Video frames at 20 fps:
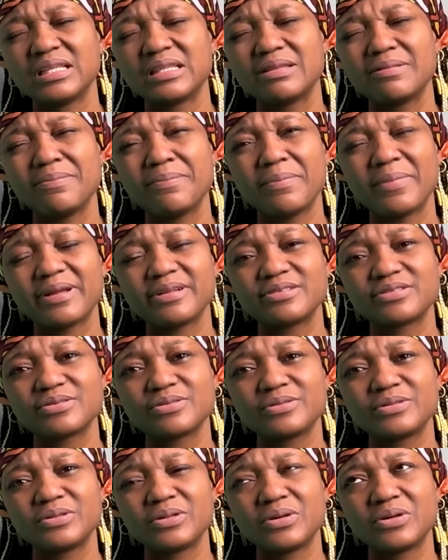the
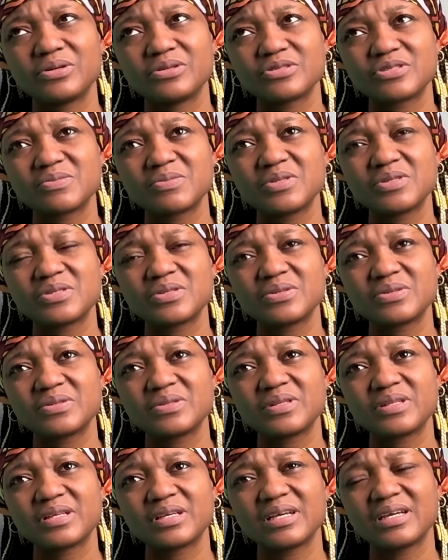mental
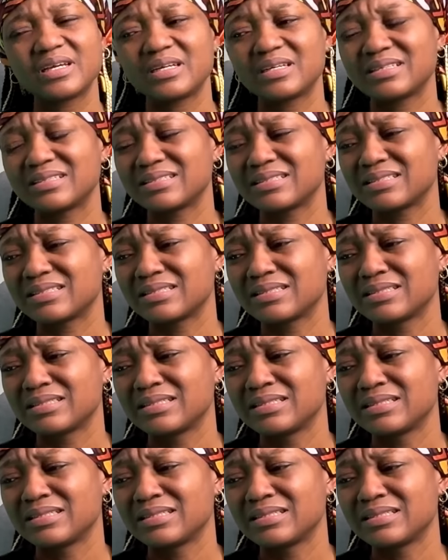hospital and